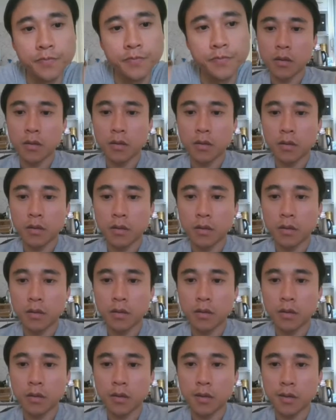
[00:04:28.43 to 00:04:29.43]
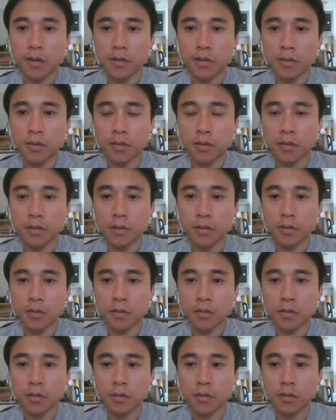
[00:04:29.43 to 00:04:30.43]
I guess
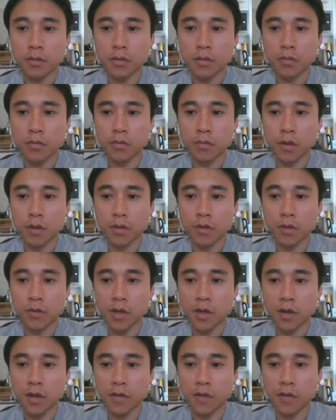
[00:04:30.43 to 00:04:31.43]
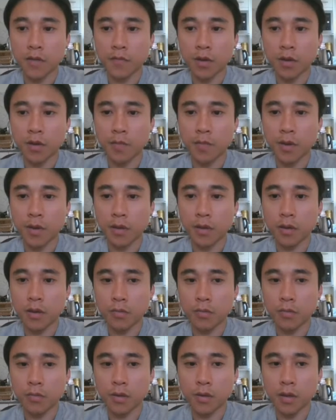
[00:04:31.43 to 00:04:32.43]
we're going to have to overbet here
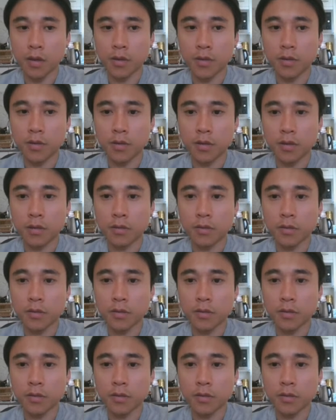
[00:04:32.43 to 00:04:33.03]
with 8-6.